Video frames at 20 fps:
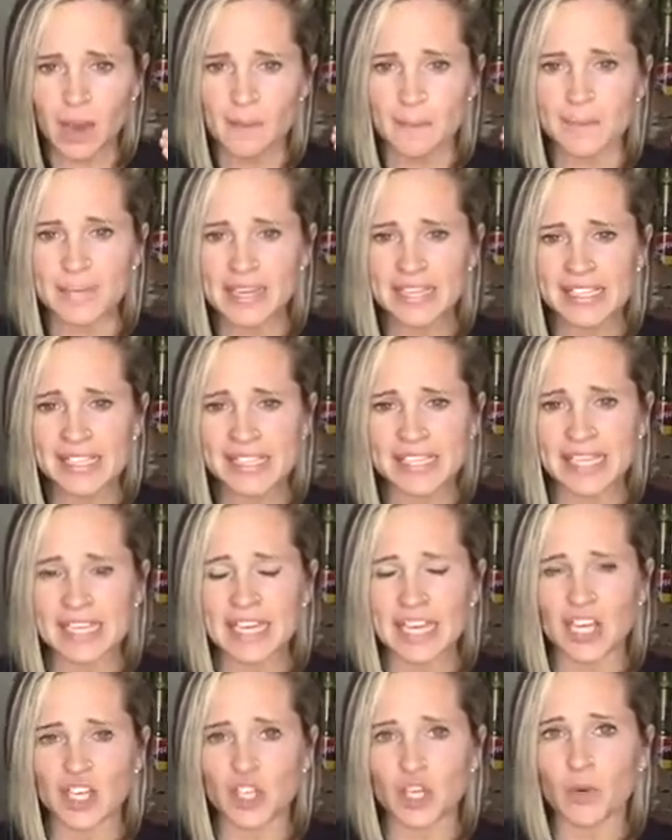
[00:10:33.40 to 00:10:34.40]

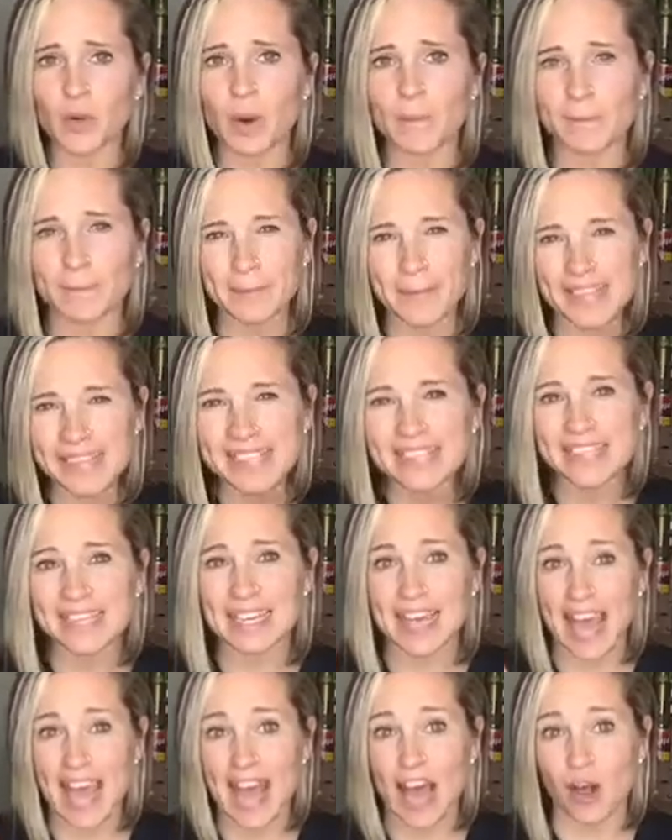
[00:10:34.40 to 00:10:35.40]
you are
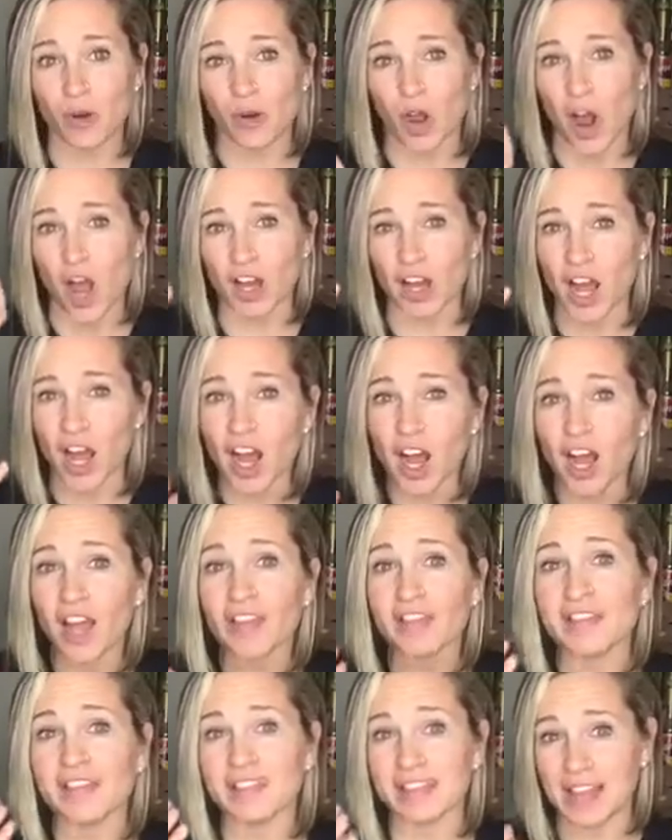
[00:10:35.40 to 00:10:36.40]
missing out on
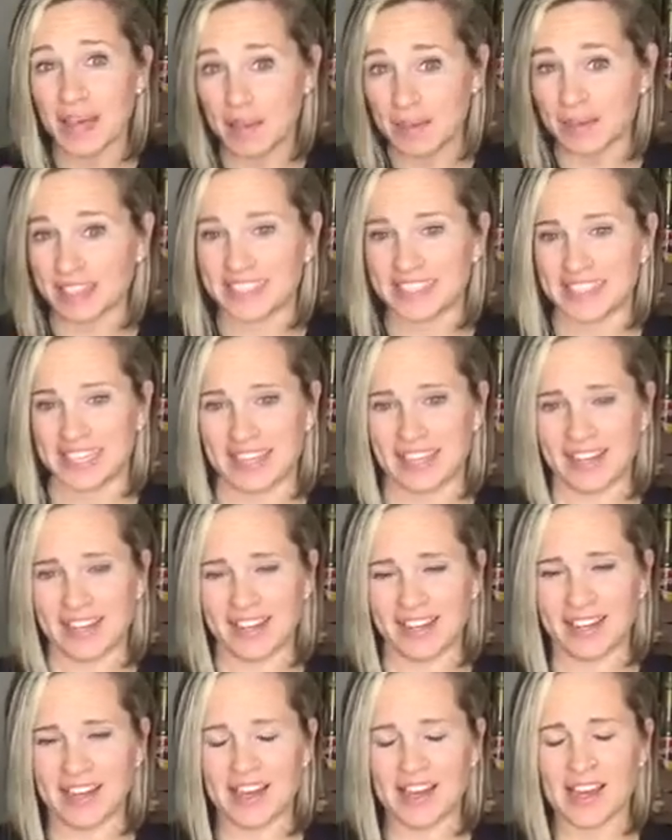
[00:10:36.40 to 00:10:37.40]
unlimited
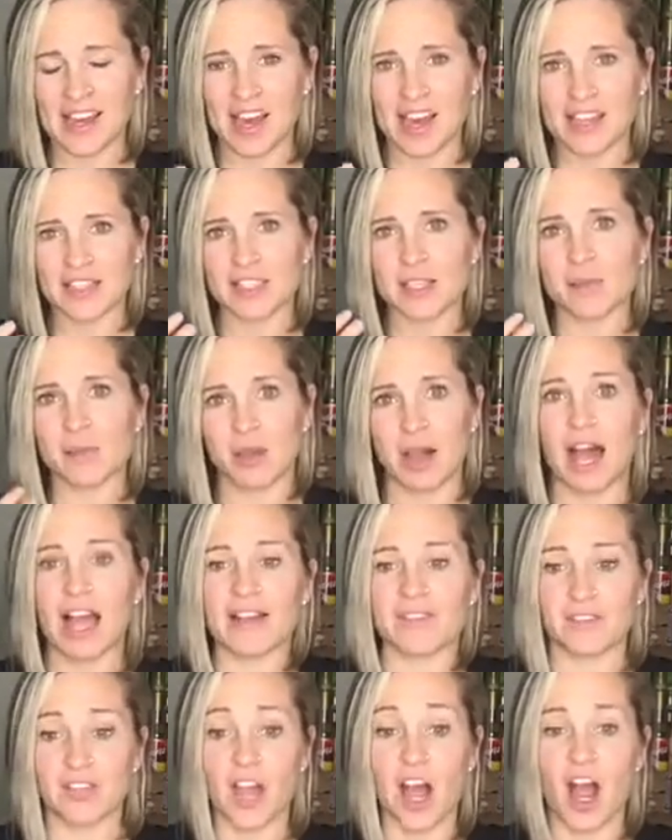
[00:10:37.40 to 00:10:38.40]

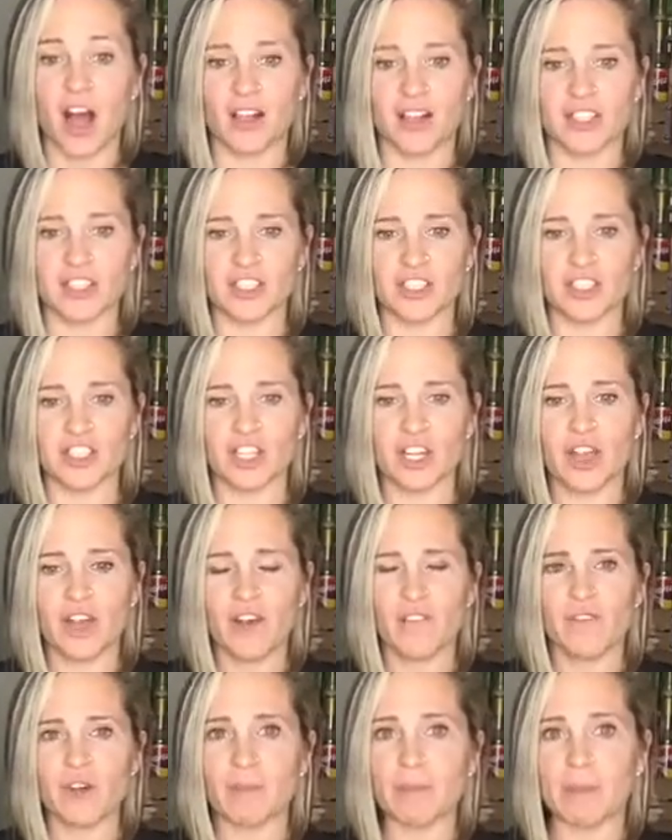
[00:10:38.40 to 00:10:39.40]
supply of knowledge
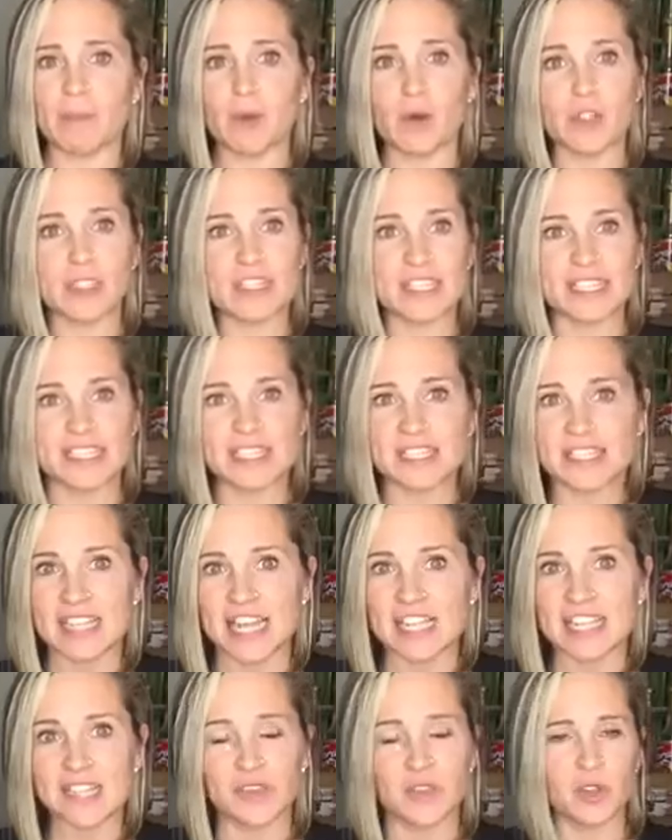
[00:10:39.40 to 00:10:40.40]
from the most
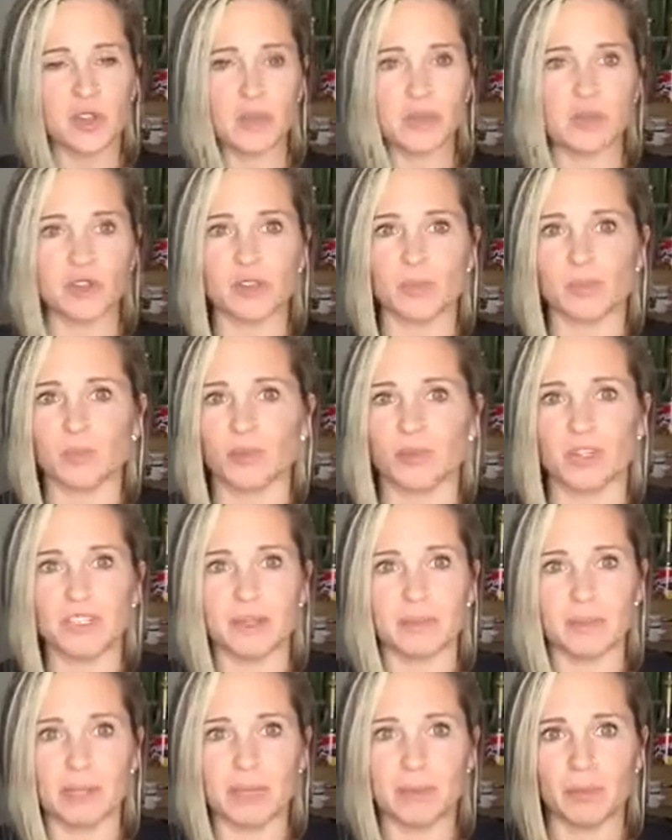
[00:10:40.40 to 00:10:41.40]
successful and the most
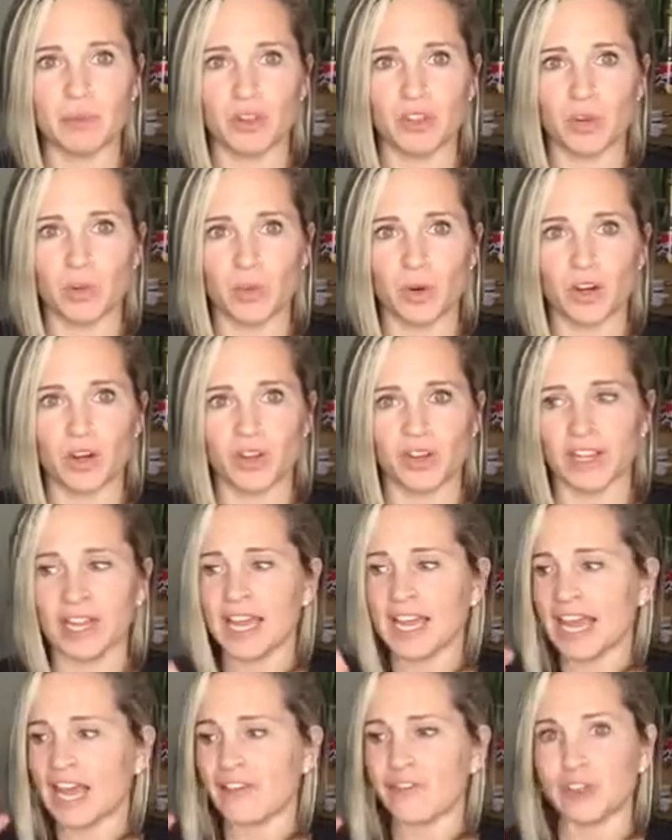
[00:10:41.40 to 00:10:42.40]
brilliant people in the world
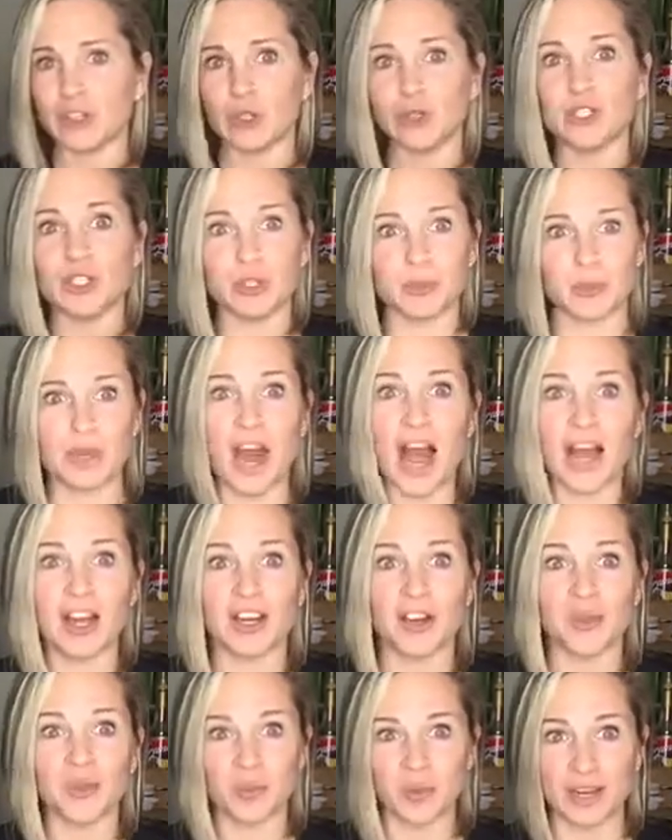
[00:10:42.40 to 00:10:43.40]
if you do not
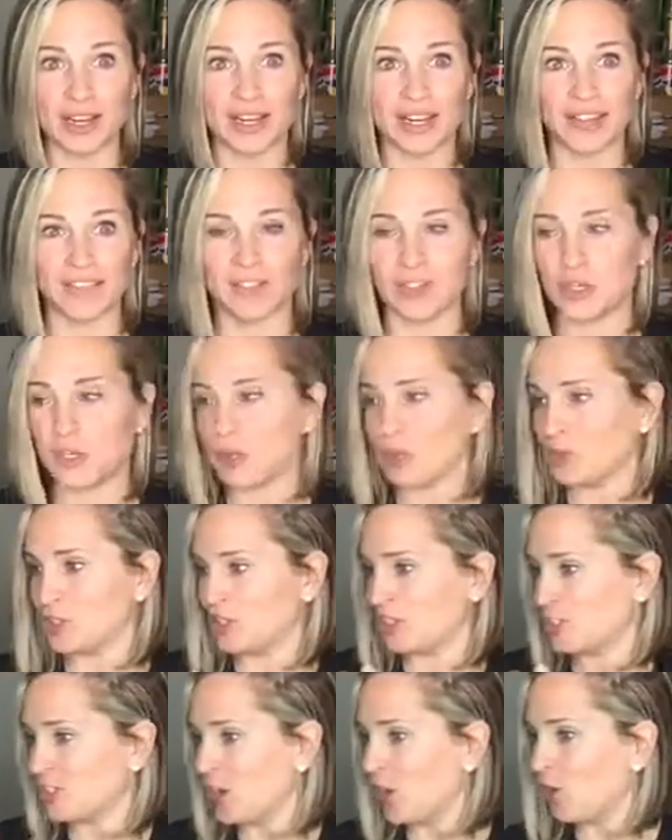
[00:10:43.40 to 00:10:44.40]
read. If you
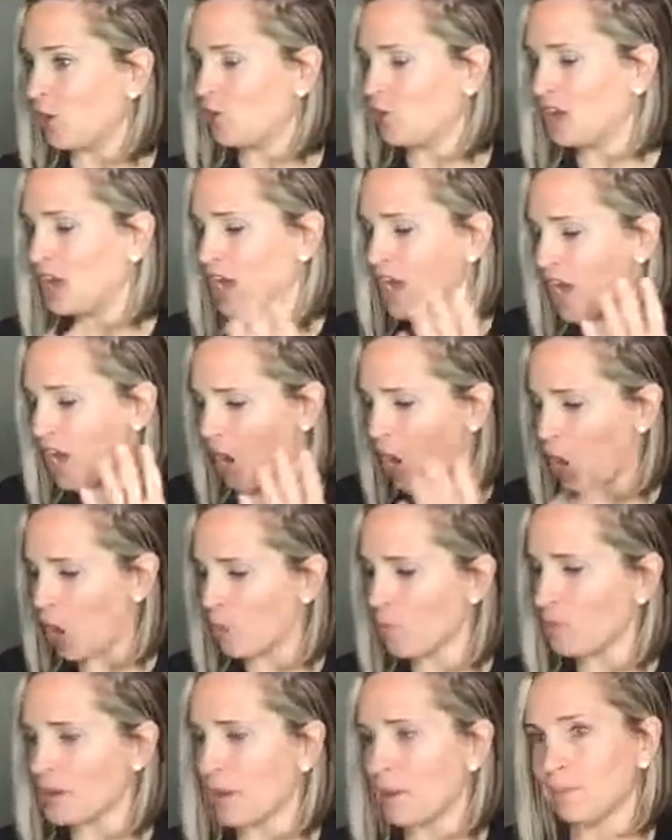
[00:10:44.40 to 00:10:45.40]
don't
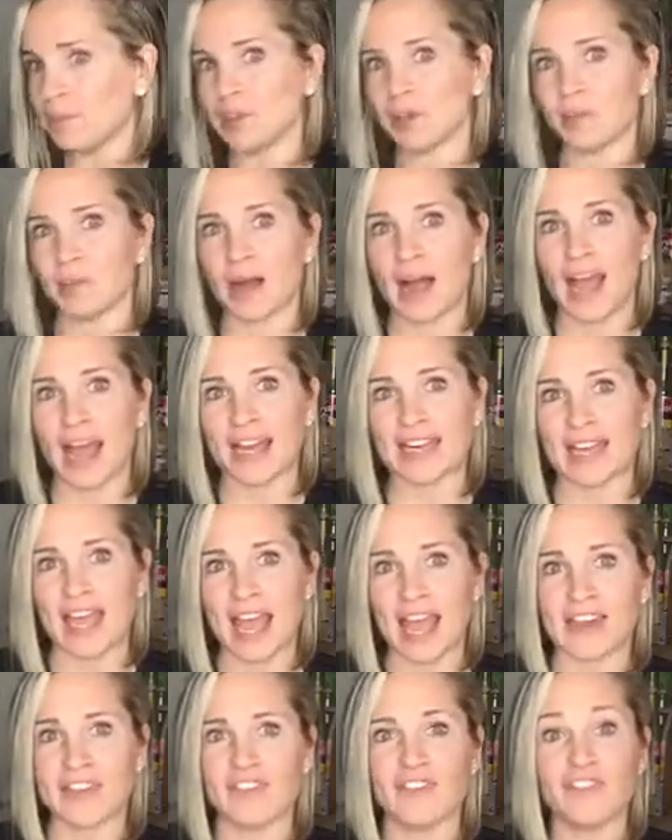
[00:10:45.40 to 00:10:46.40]
open up your mind
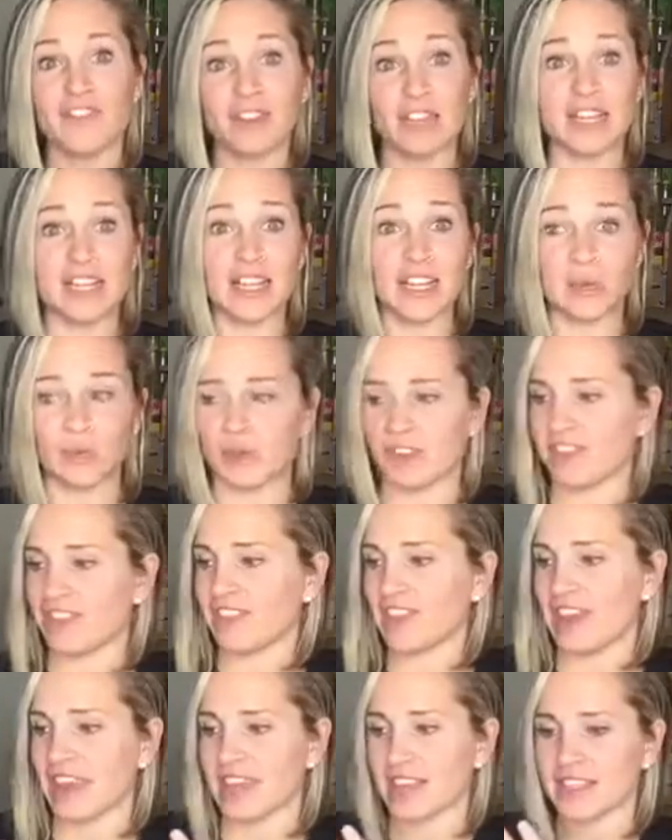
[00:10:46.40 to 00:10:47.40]
and fill it with
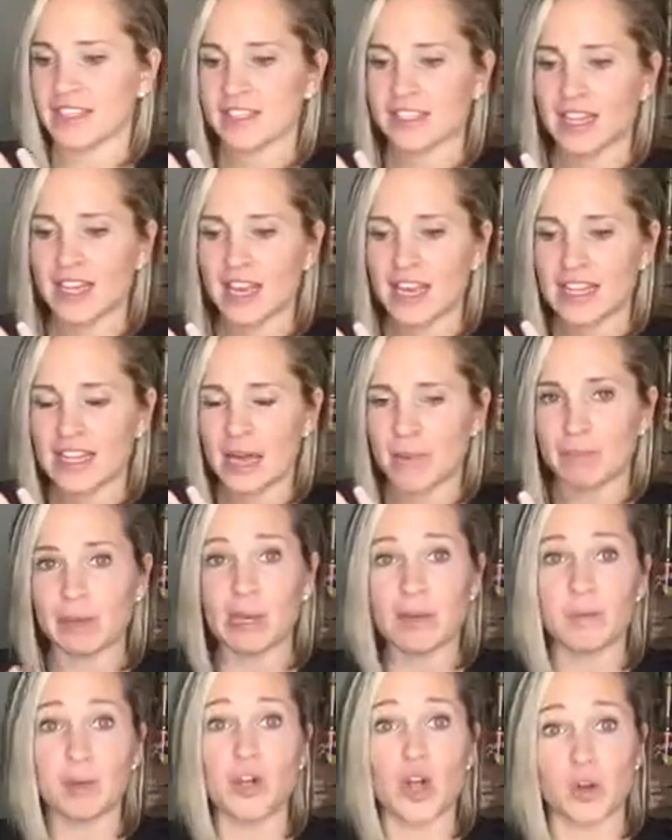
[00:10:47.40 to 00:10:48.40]
things that
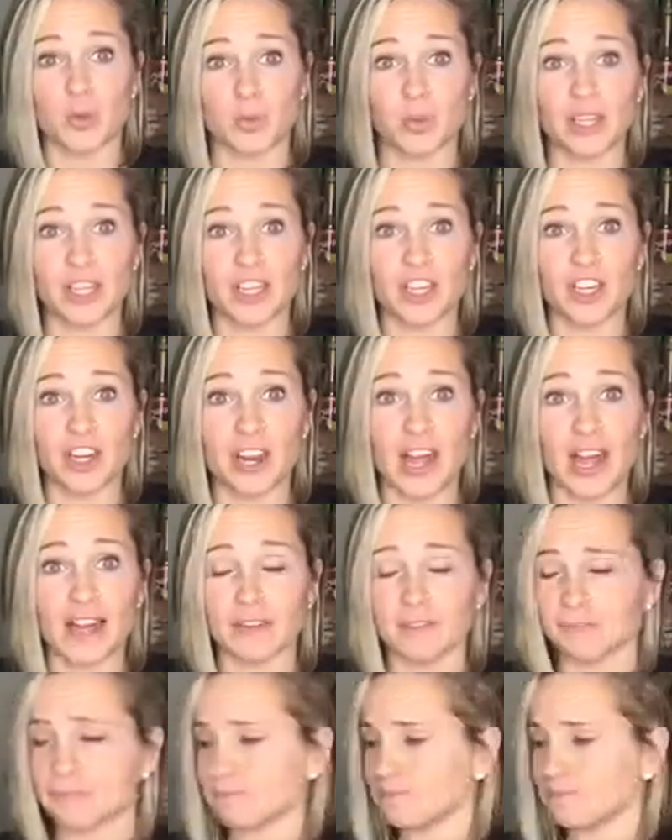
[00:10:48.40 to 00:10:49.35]
people are really good at.